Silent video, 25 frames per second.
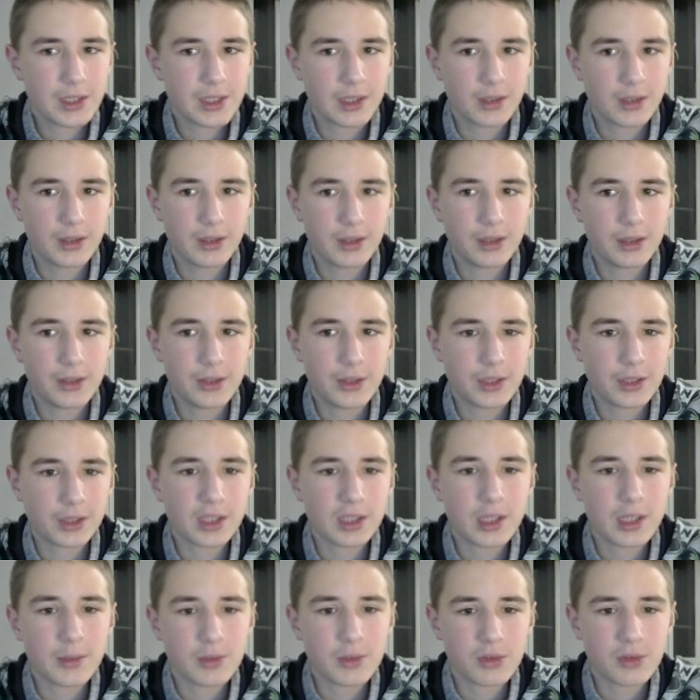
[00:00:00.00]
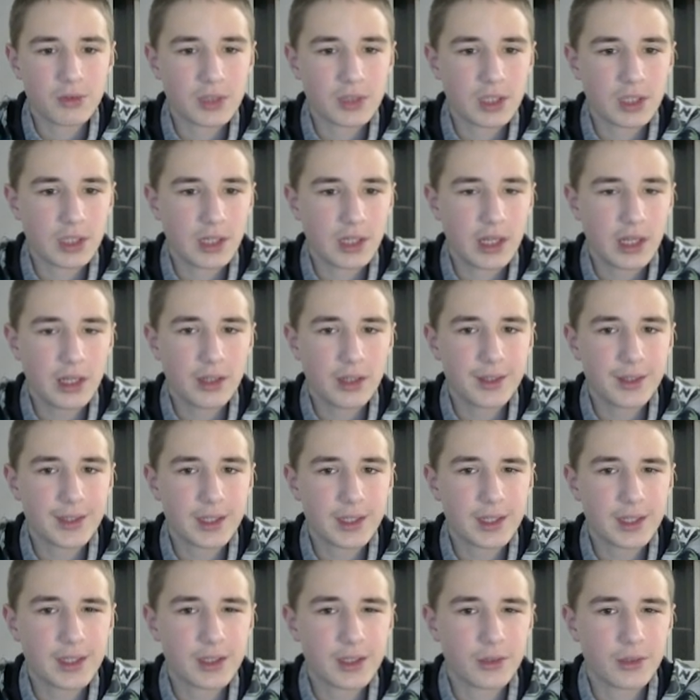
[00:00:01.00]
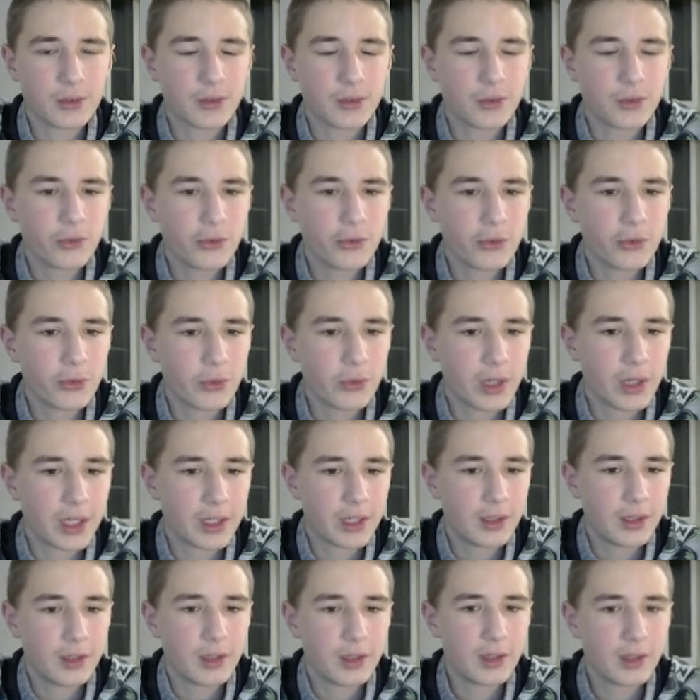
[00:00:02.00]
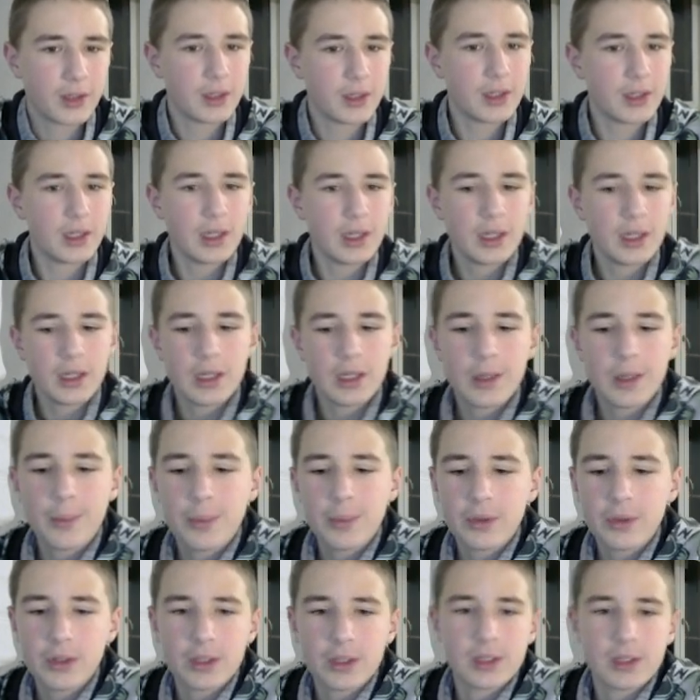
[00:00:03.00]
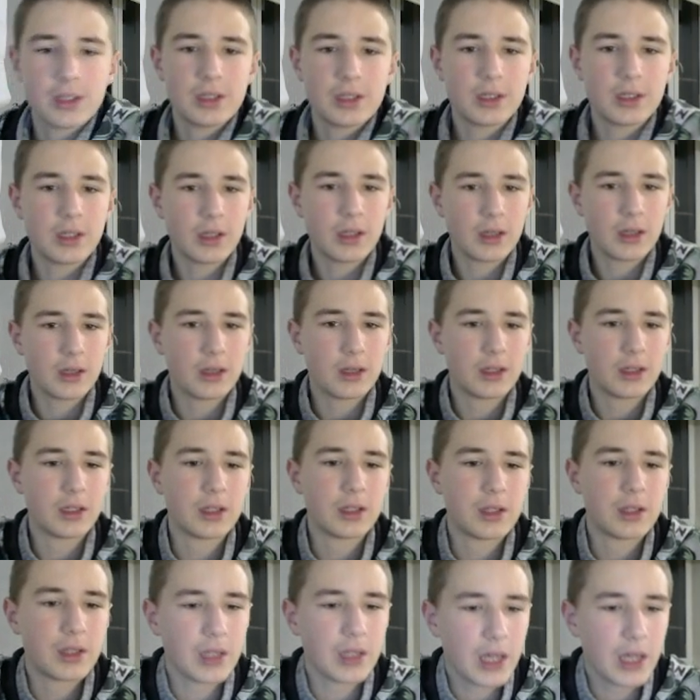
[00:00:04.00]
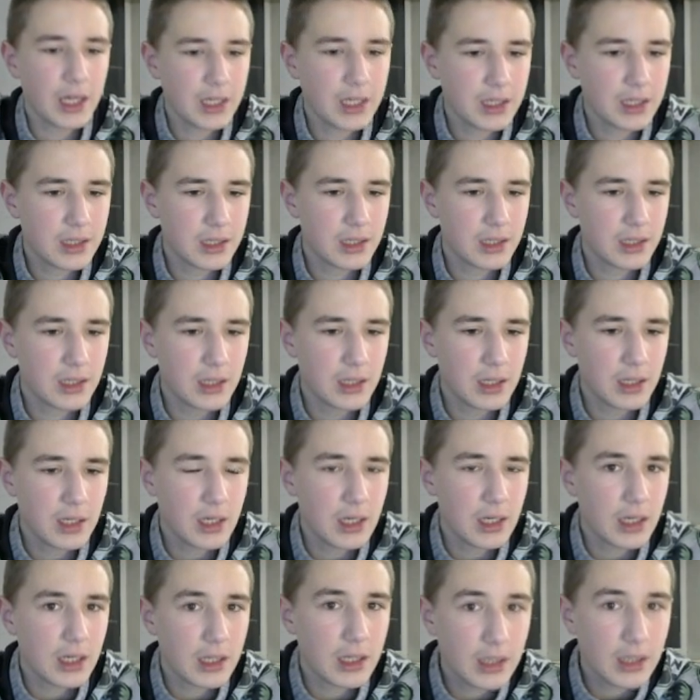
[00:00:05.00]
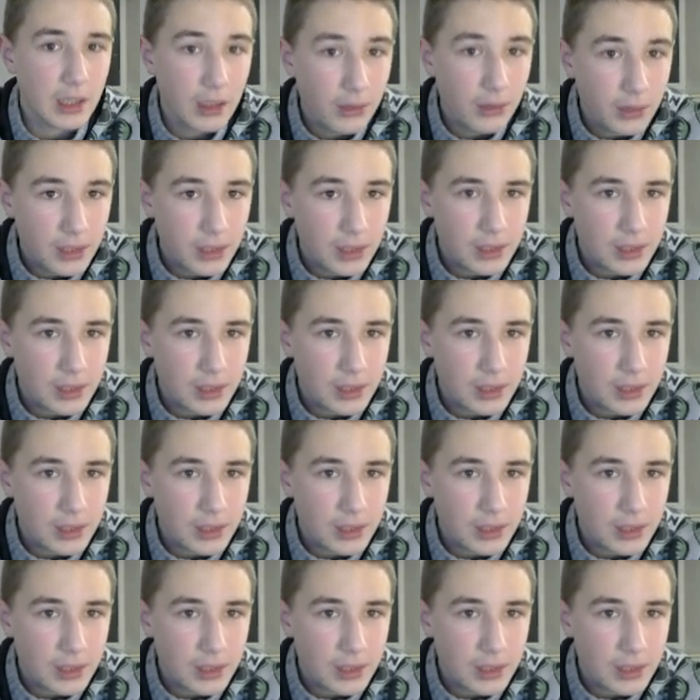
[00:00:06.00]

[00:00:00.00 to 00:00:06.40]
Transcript: and Lichess games with analysis so 228 yep let's delete that now let's